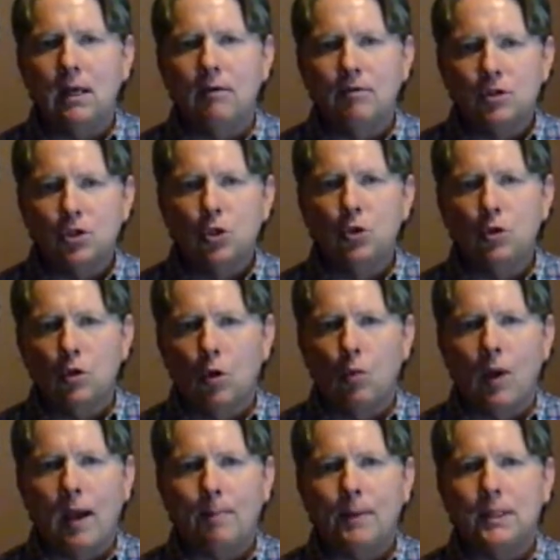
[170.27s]
of his nuclear
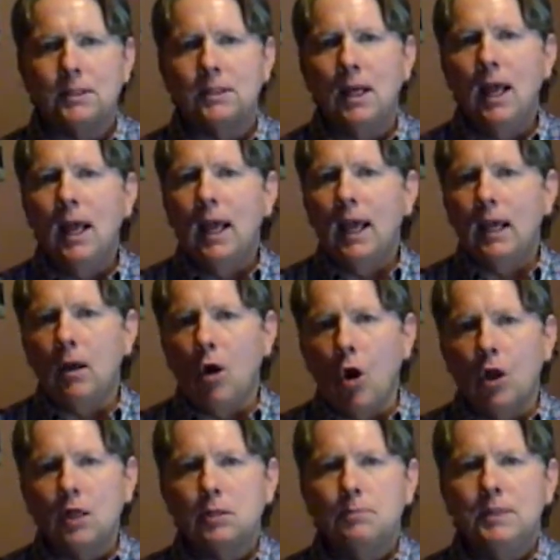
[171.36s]
weapons and
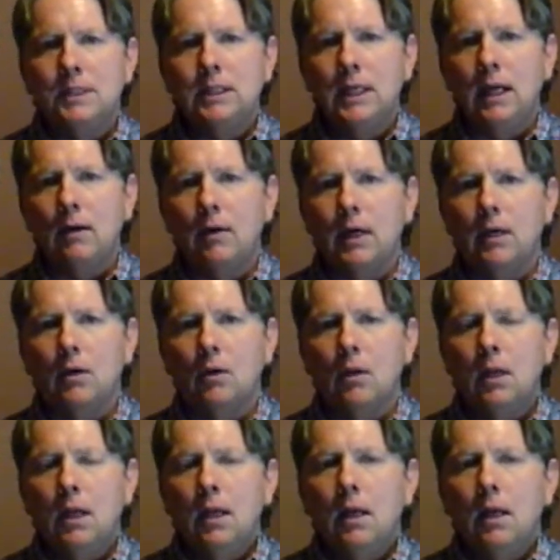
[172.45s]
all his material